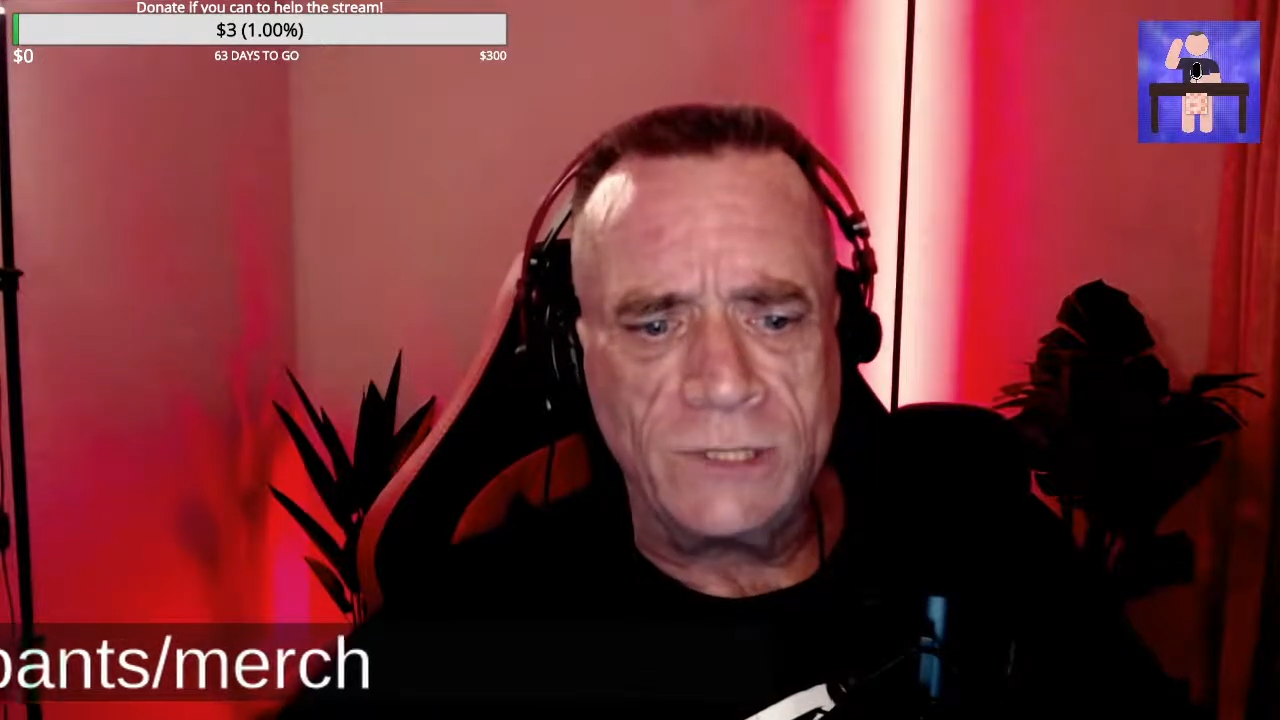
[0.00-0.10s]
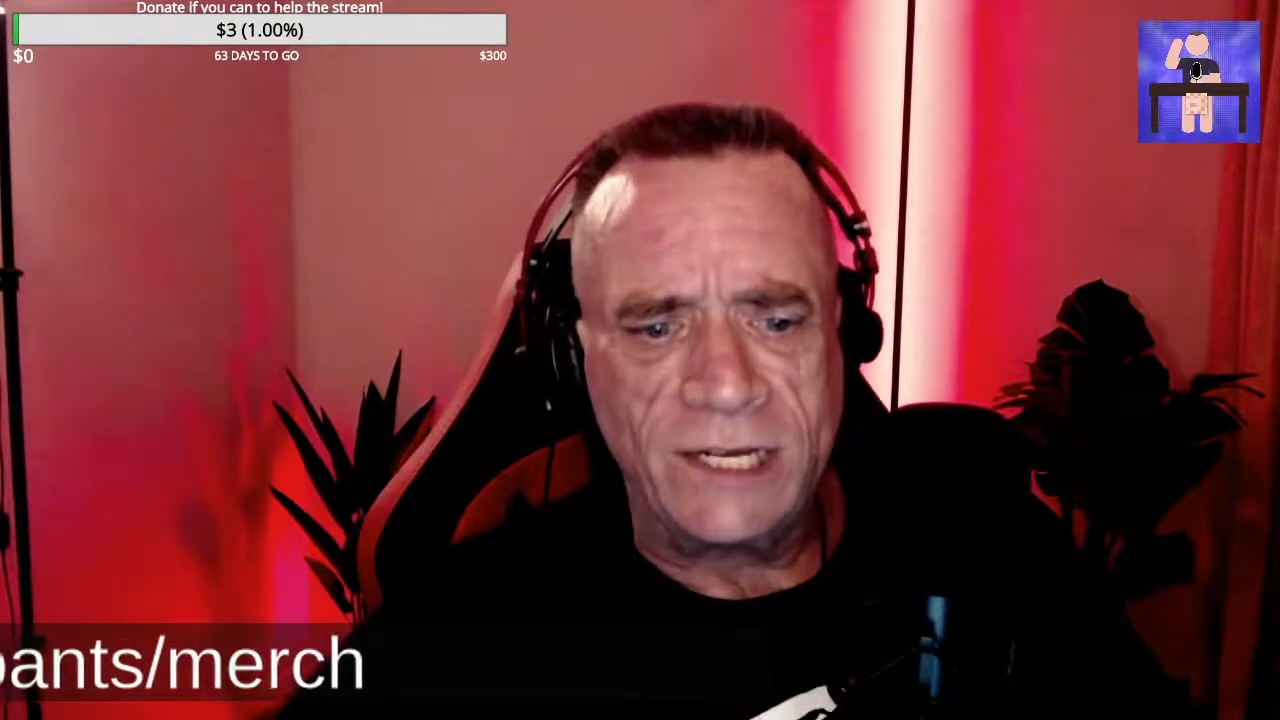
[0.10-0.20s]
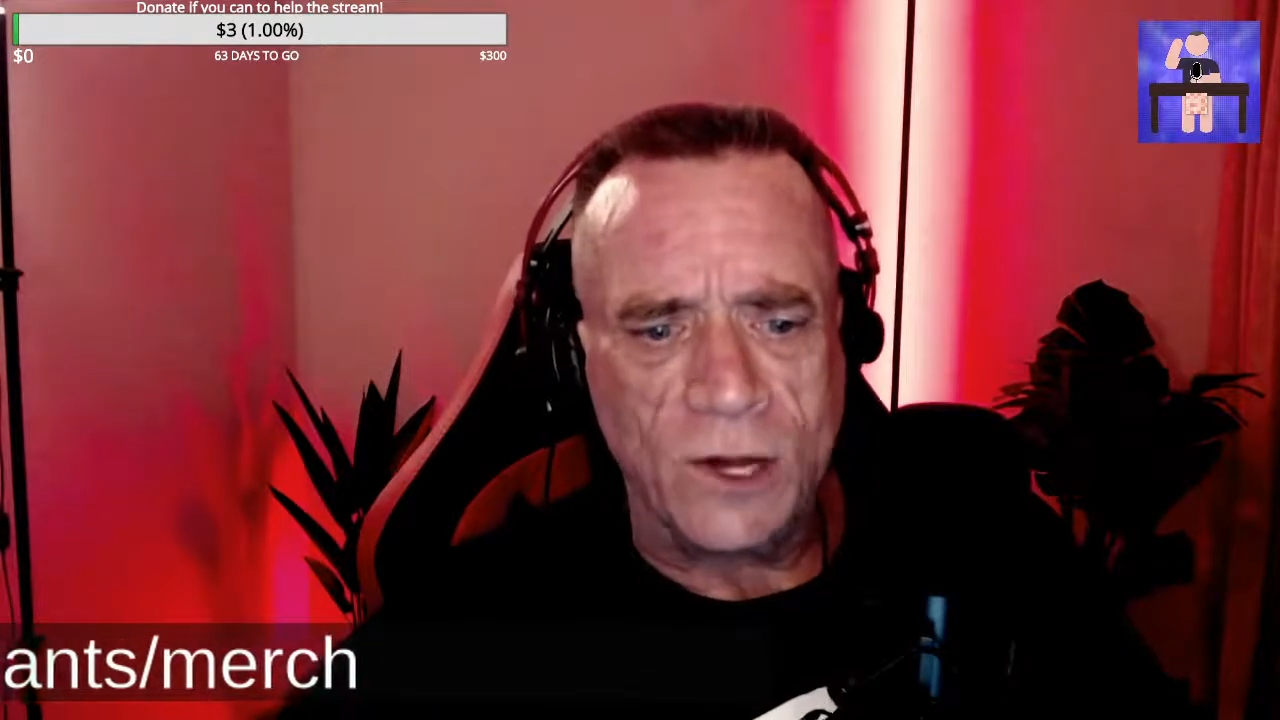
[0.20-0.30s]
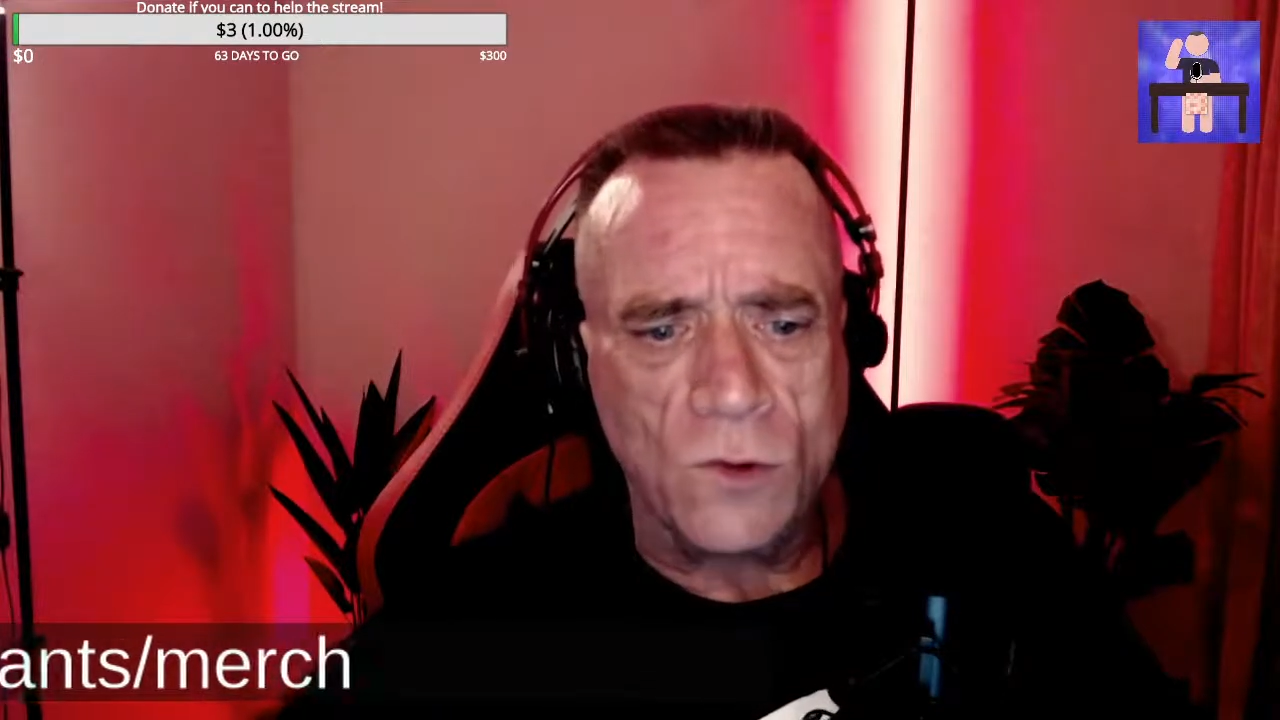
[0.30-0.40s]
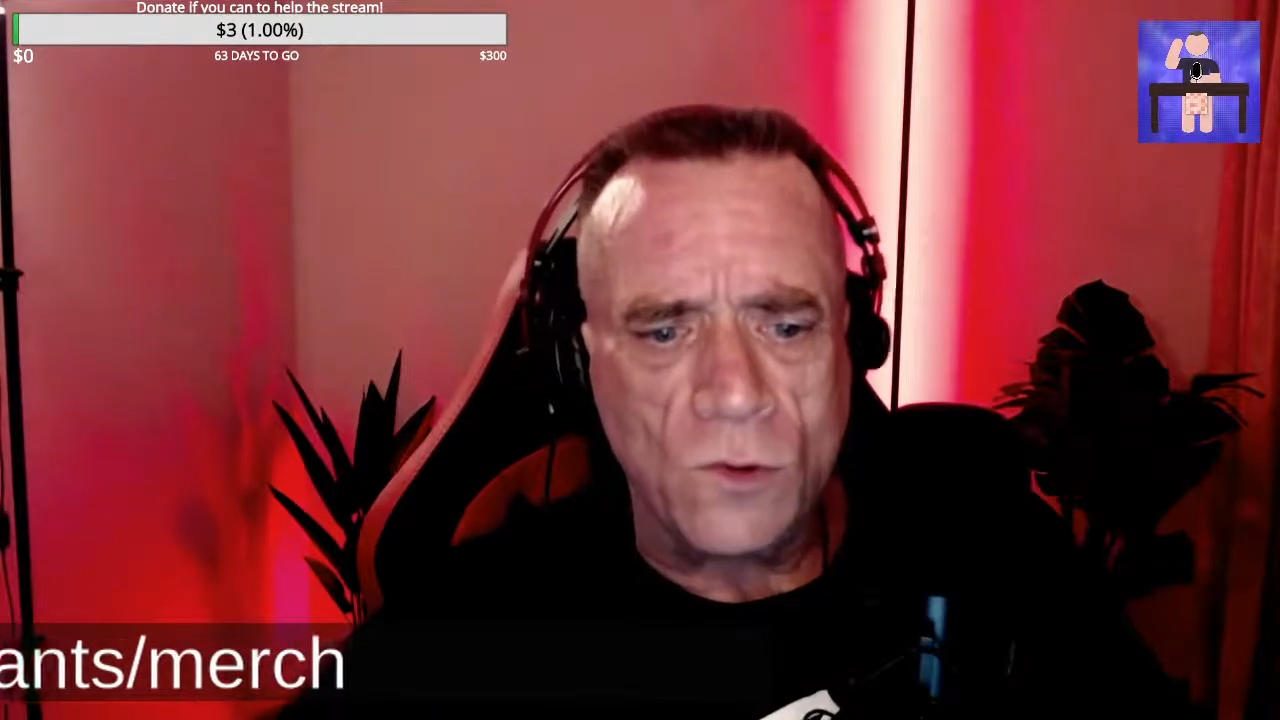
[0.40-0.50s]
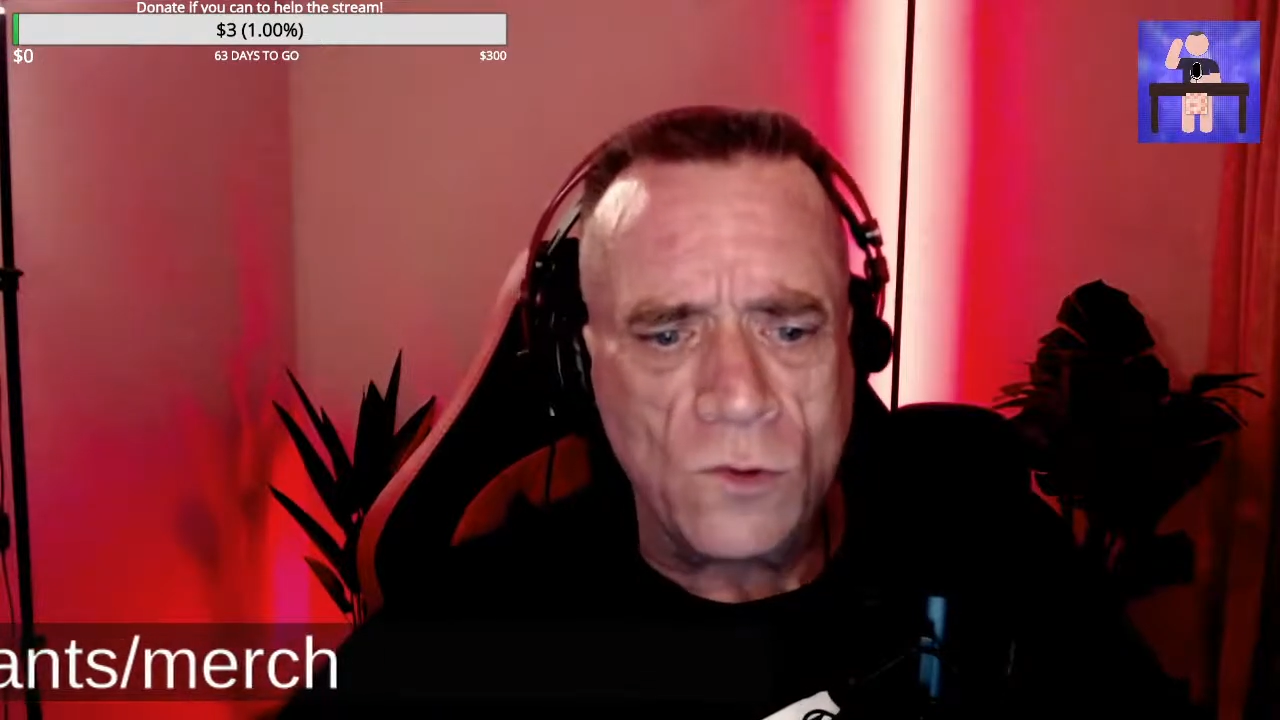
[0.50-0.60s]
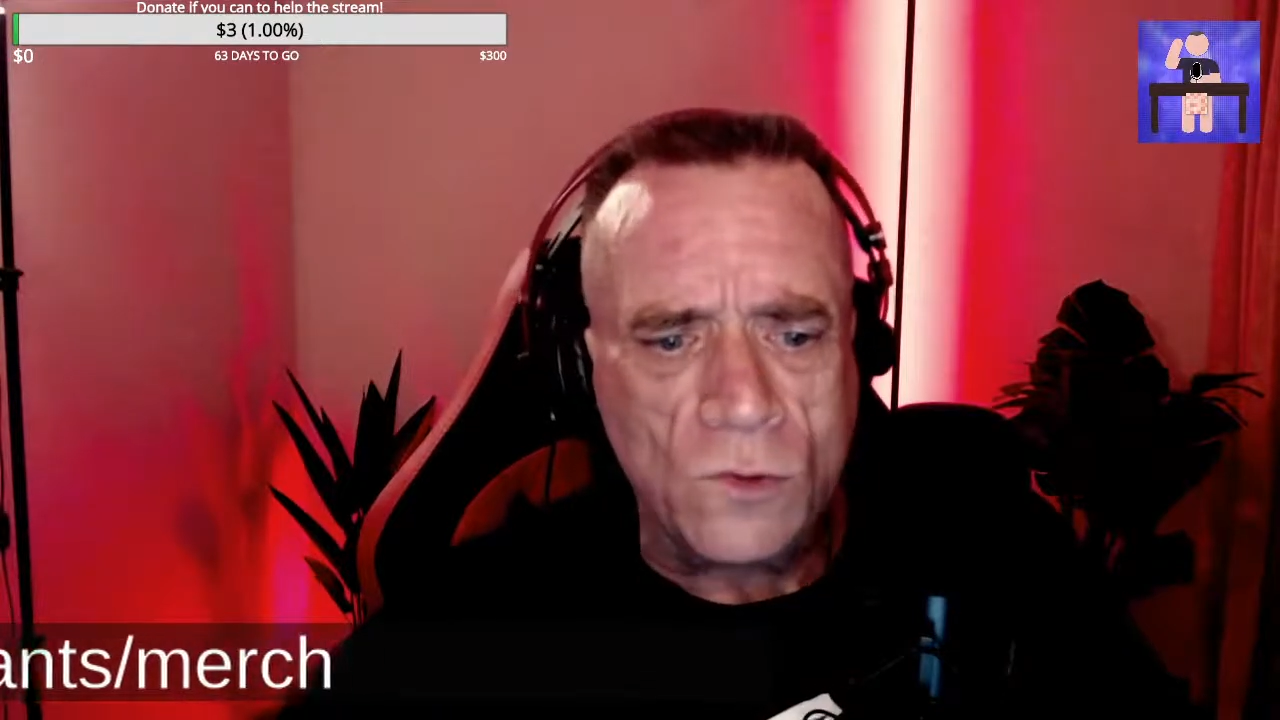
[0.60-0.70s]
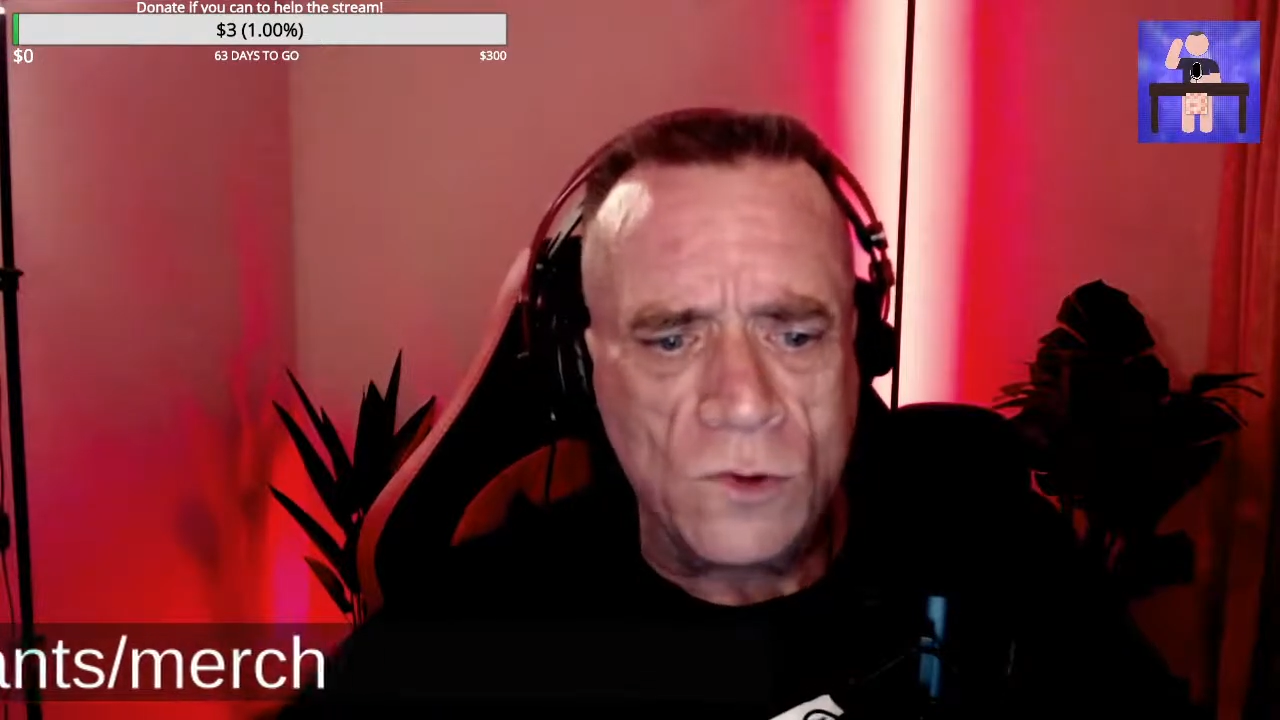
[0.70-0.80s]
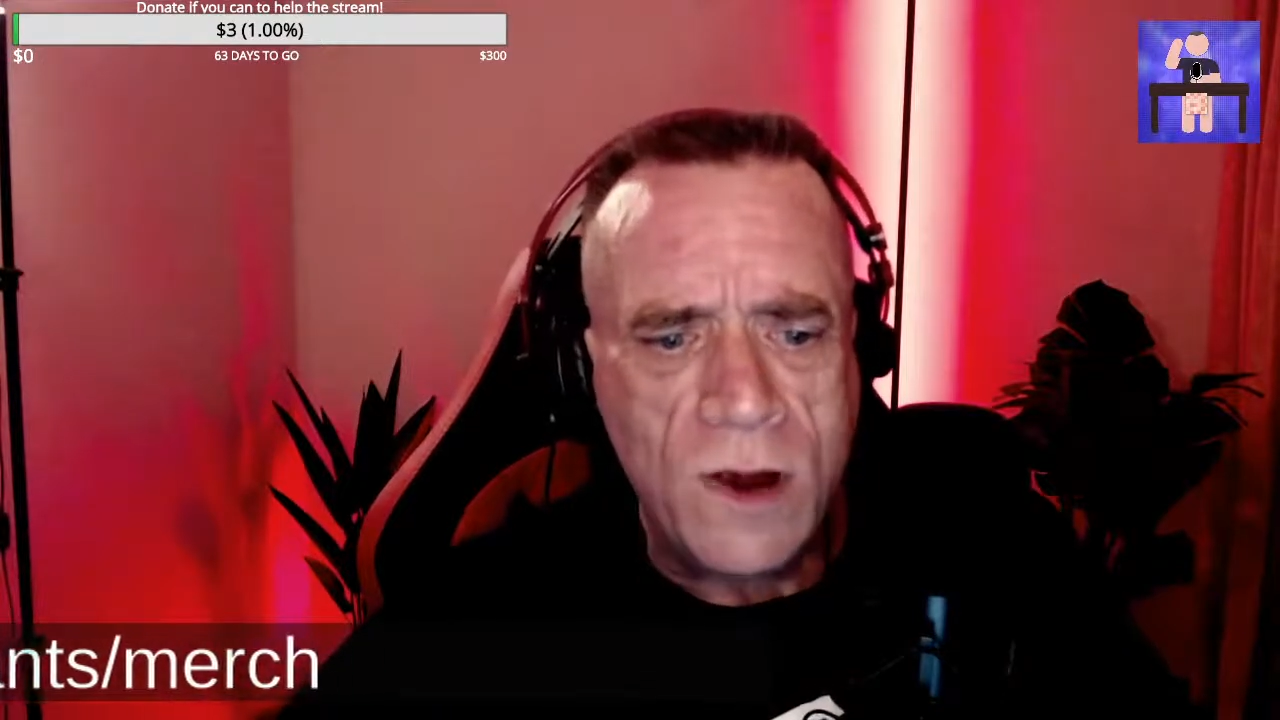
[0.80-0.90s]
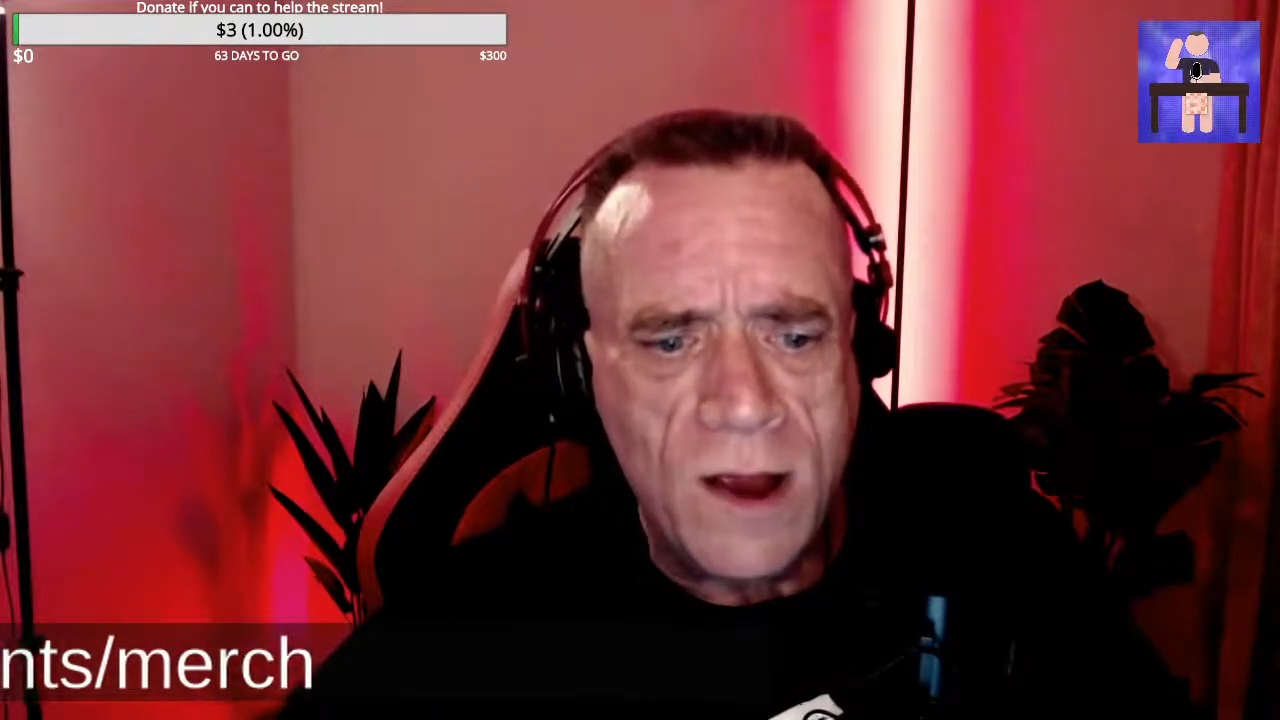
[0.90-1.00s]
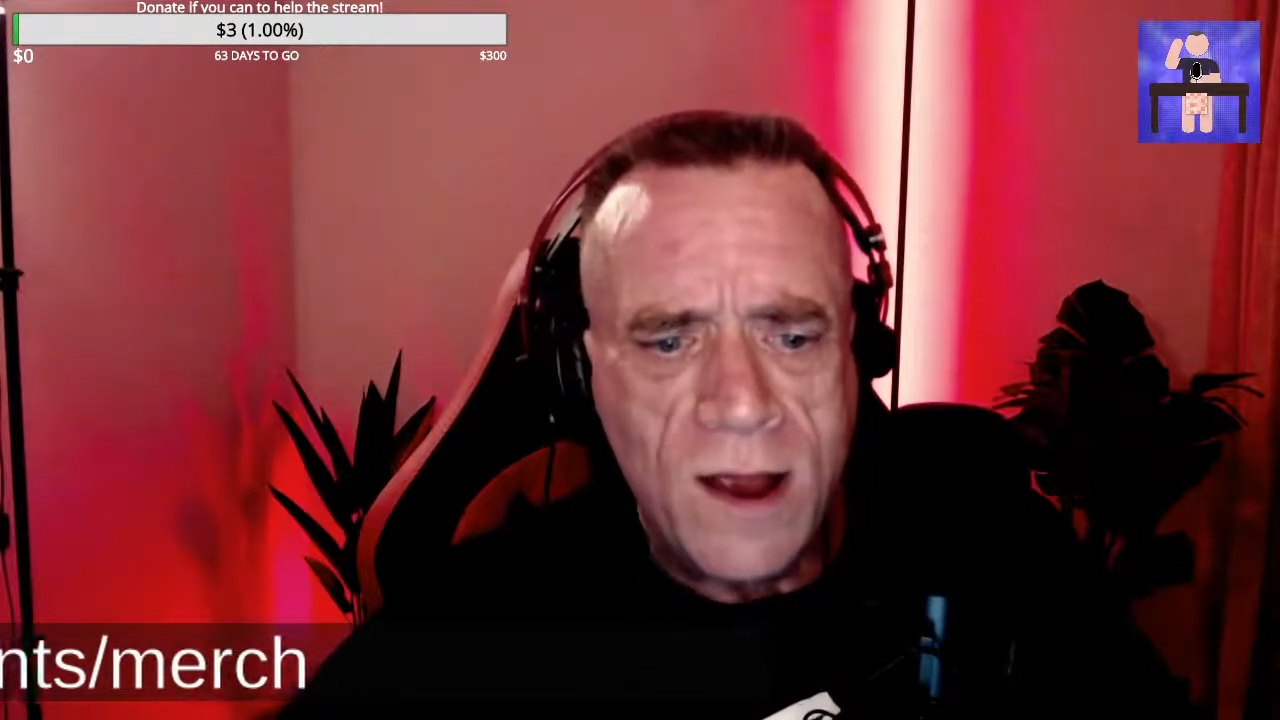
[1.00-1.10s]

go,